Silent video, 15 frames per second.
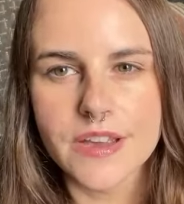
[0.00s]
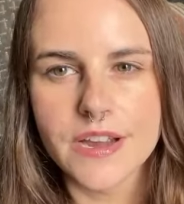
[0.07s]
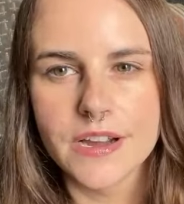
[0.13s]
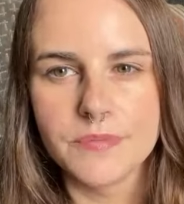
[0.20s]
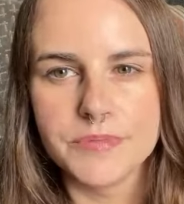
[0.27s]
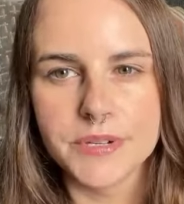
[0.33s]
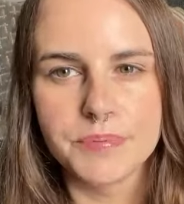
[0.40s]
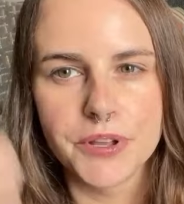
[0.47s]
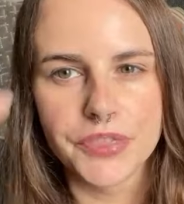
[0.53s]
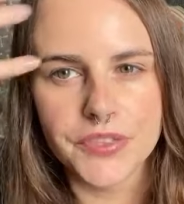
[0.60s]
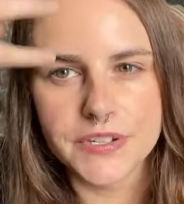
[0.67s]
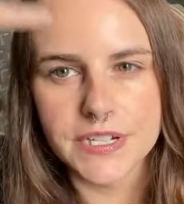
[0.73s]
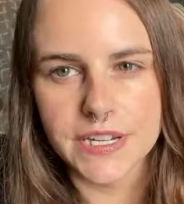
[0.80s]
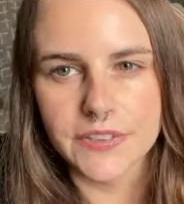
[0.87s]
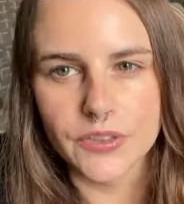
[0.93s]
um, to
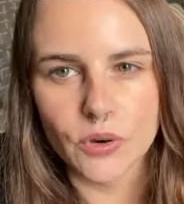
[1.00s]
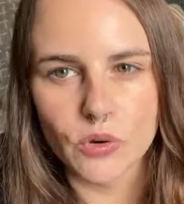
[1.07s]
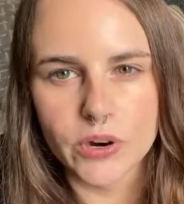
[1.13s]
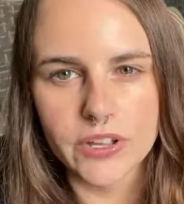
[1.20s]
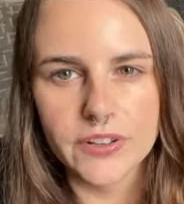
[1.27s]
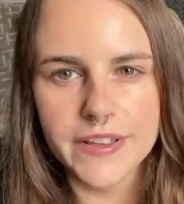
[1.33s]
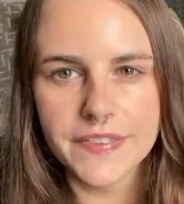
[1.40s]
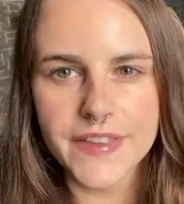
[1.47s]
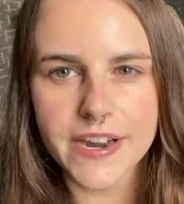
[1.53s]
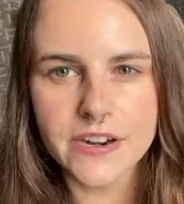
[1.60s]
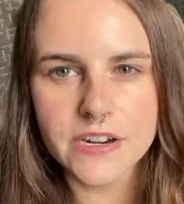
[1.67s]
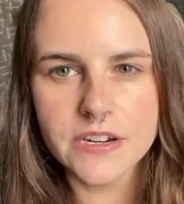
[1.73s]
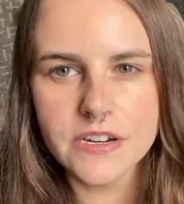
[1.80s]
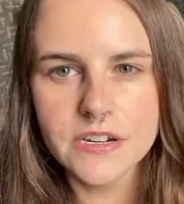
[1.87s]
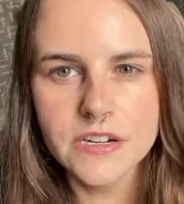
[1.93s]
put to get the oil in
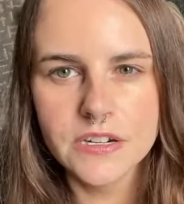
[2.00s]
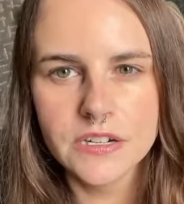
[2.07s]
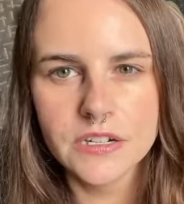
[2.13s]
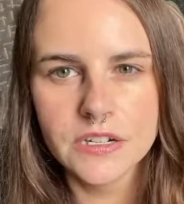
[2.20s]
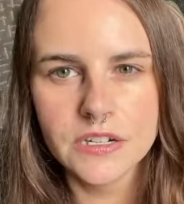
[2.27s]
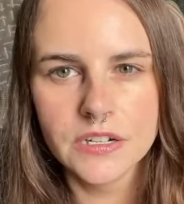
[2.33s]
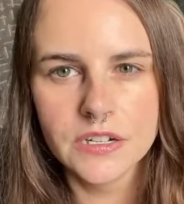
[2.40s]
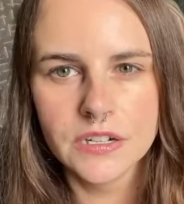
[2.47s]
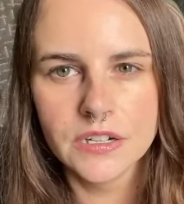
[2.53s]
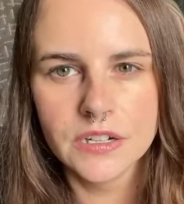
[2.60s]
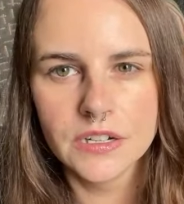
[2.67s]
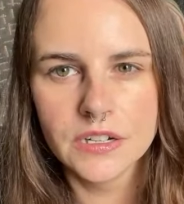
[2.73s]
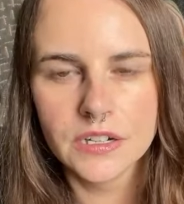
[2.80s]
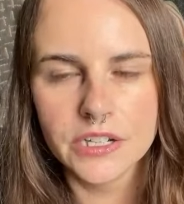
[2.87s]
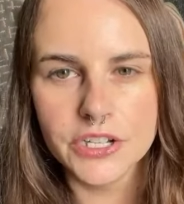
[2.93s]
there.
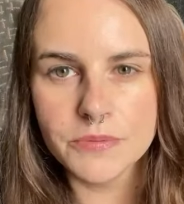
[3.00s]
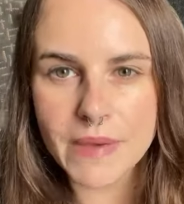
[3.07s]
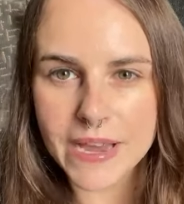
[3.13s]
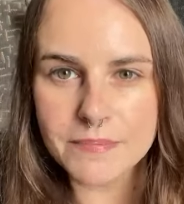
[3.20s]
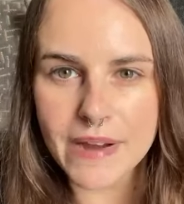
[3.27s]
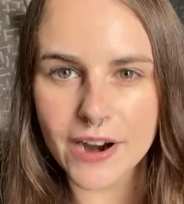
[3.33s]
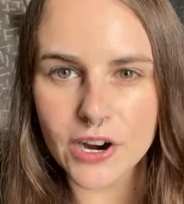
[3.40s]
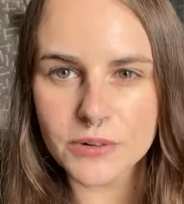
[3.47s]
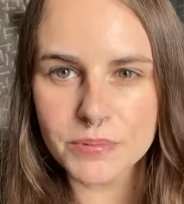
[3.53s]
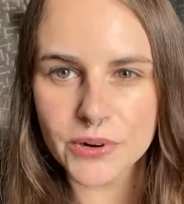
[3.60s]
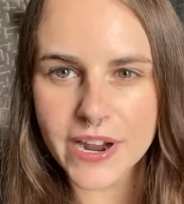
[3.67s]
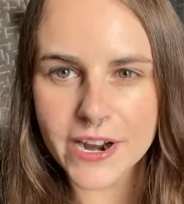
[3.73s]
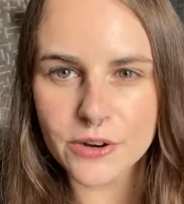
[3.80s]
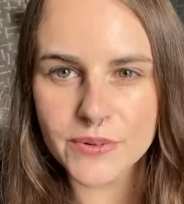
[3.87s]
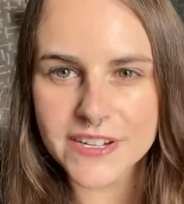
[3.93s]
You made my herbal
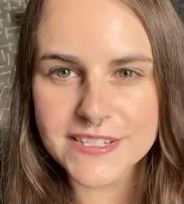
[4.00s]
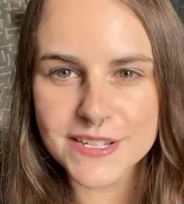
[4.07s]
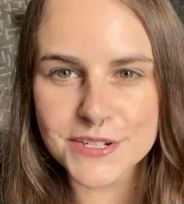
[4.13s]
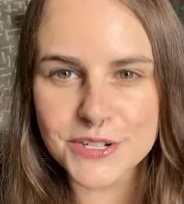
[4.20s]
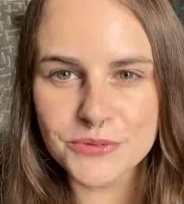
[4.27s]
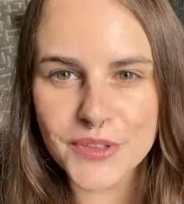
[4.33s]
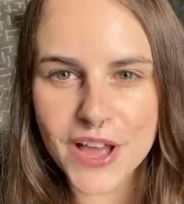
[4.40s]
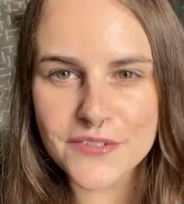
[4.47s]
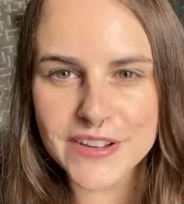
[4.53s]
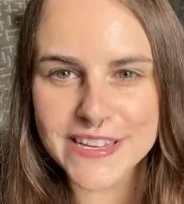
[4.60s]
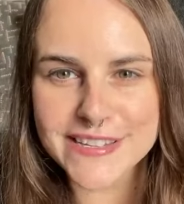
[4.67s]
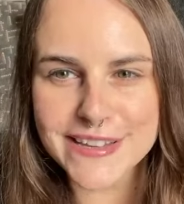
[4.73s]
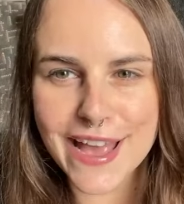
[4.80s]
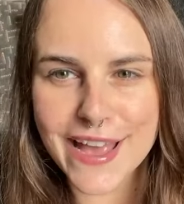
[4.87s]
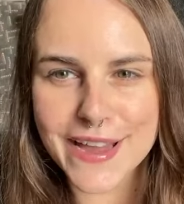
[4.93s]
hair rinse and you love it.
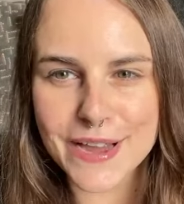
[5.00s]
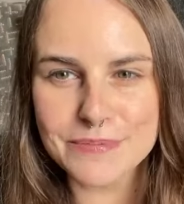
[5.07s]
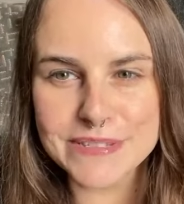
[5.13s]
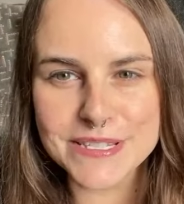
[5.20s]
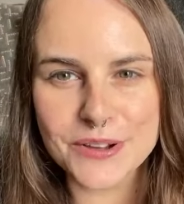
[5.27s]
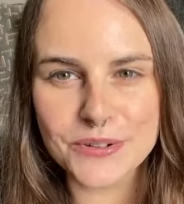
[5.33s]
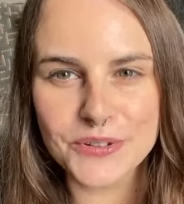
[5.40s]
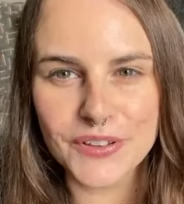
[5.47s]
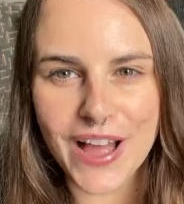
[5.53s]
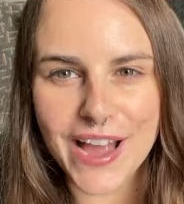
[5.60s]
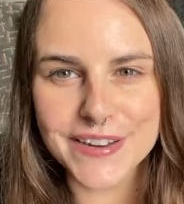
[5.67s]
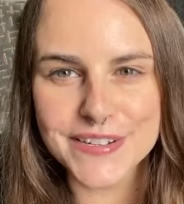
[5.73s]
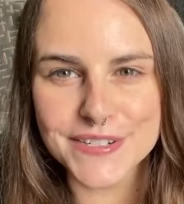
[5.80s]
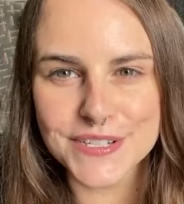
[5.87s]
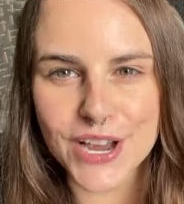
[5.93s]
Yay, I'm so
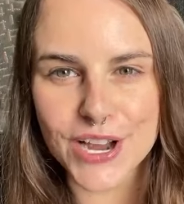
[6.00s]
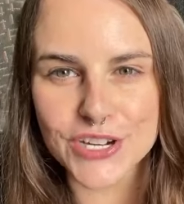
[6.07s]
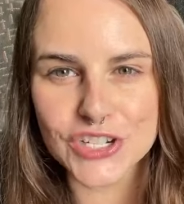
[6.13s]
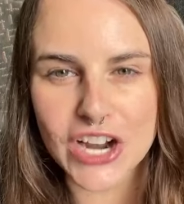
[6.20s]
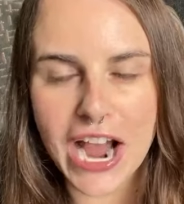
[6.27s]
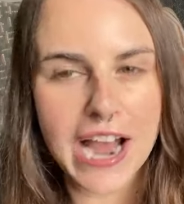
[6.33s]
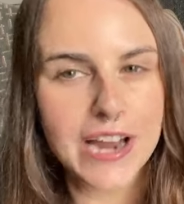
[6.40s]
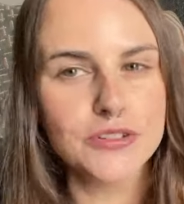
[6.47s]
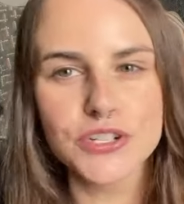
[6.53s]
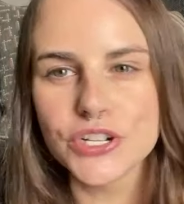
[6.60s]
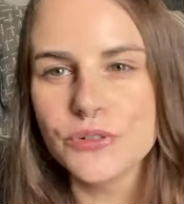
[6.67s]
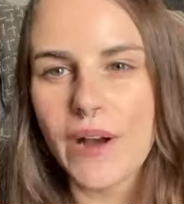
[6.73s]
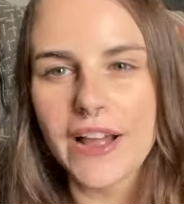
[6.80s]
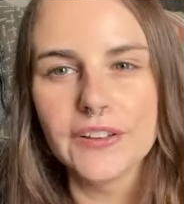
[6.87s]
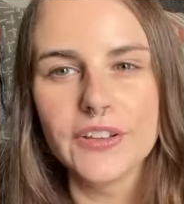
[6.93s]
glad, Natasha. I do
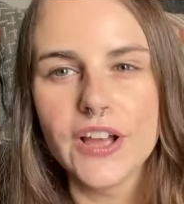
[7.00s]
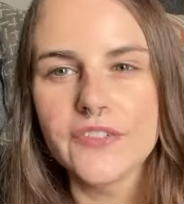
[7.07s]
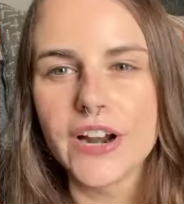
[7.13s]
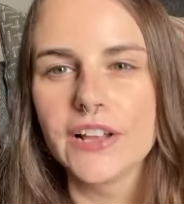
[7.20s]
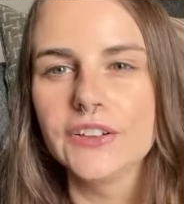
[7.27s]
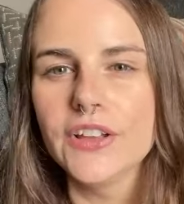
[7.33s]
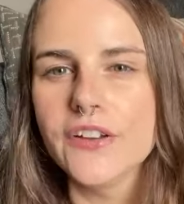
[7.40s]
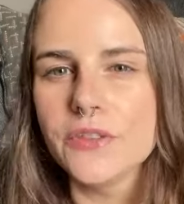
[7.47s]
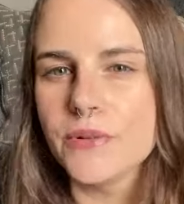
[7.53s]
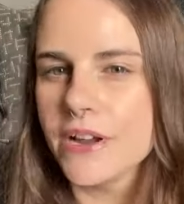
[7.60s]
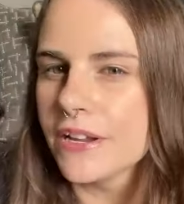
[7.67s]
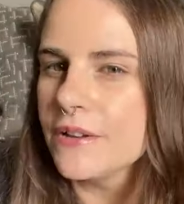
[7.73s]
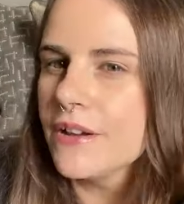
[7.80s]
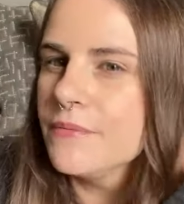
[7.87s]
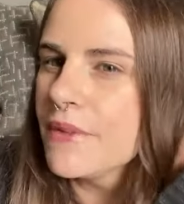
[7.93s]
too. I love it. I love the
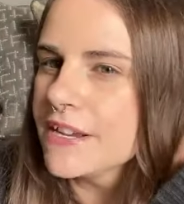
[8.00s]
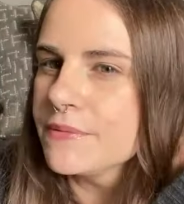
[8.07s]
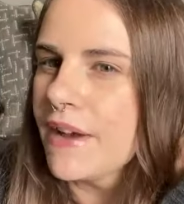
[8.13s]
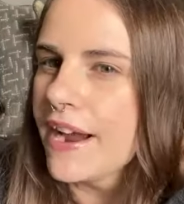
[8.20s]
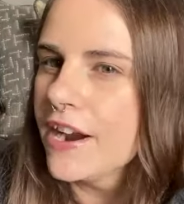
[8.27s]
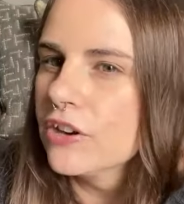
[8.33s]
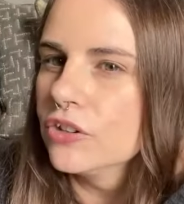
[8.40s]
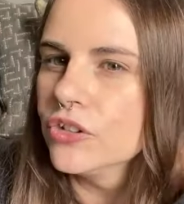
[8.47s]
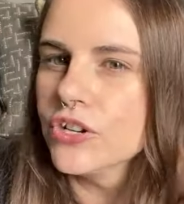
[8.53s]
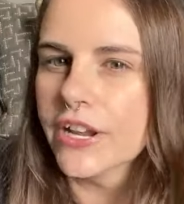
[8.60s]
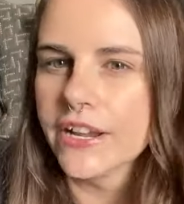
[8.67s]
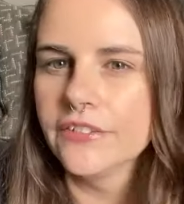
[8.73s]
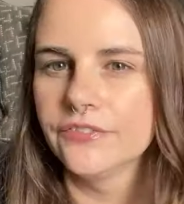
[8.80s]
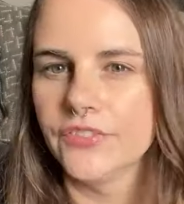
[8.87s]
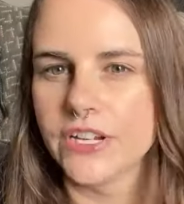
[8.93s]
way it makes my hair look
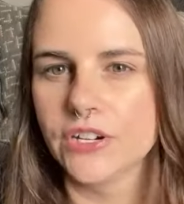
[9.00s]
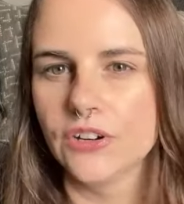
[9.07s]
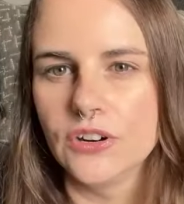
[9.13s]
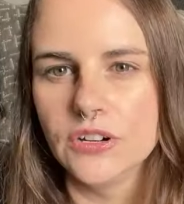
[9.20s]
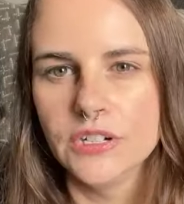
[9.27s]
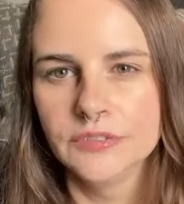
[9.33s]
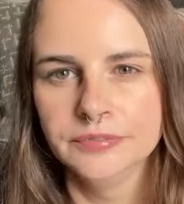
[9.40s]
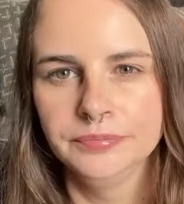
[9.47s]
and feel.